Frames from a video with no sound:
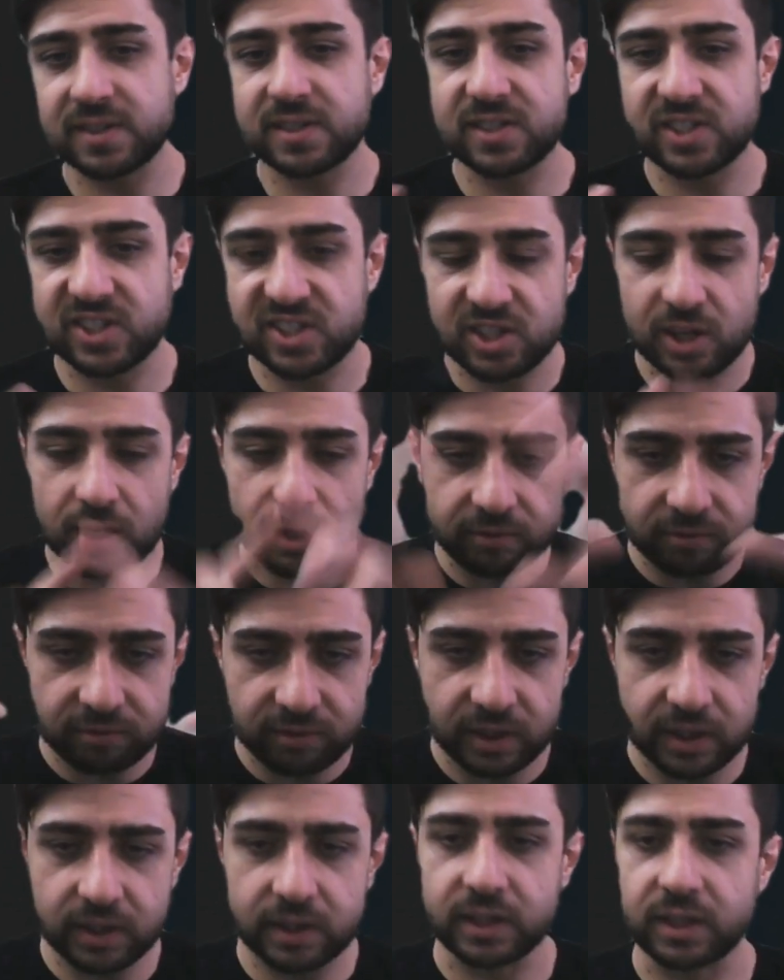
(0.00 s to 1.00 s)

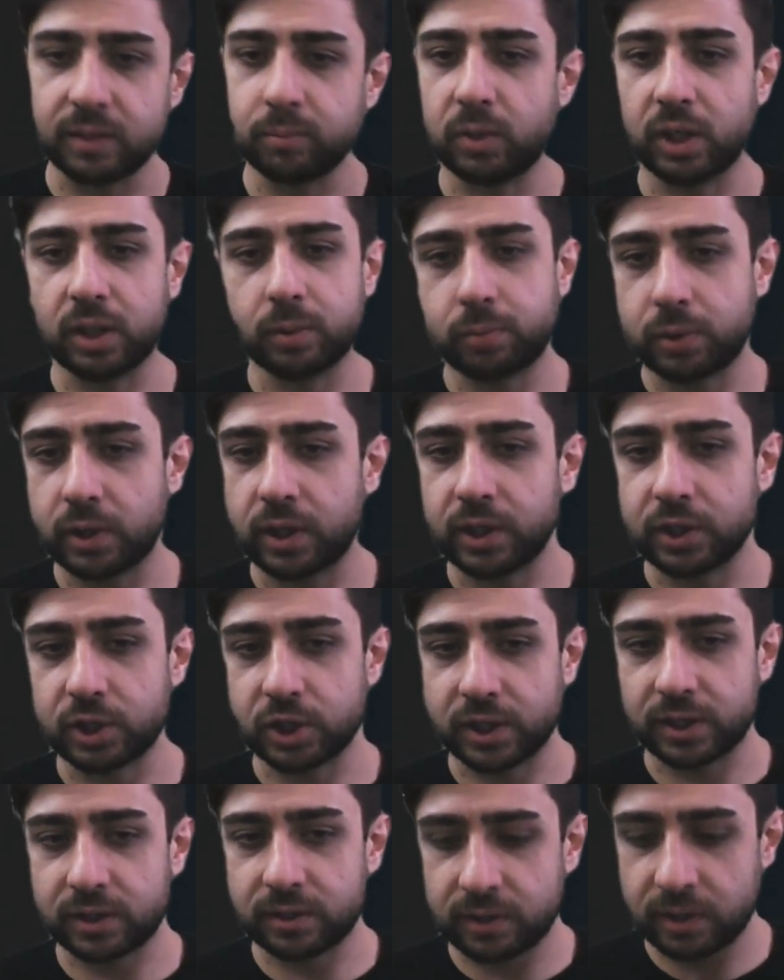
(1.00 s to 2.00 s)
somewhere in my
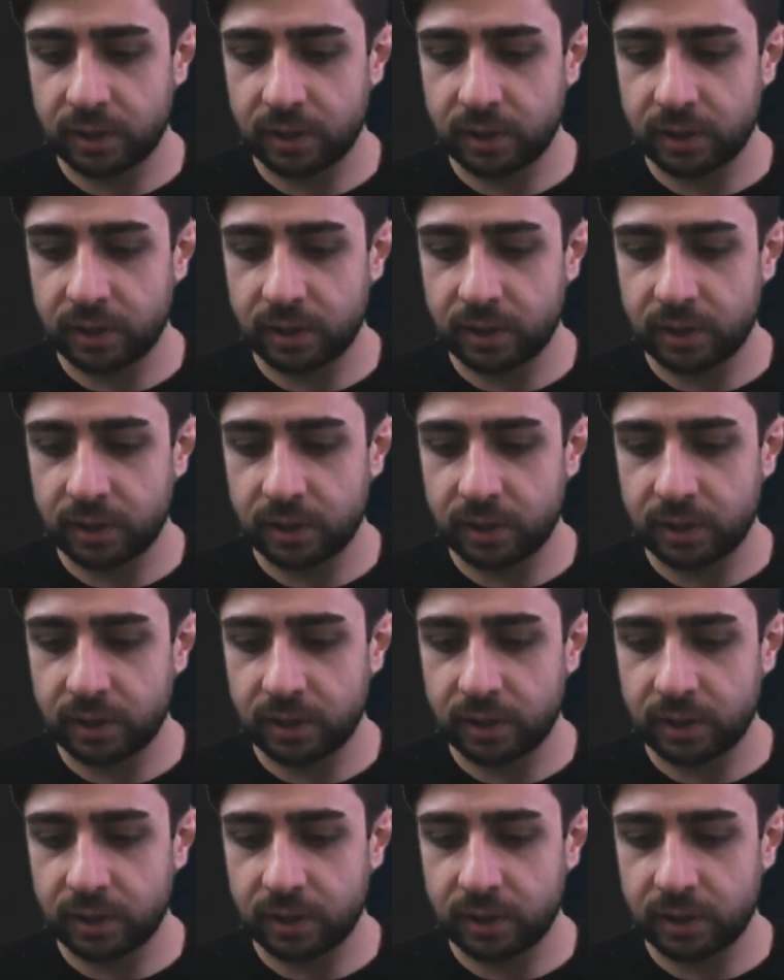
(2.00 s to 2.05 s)
project.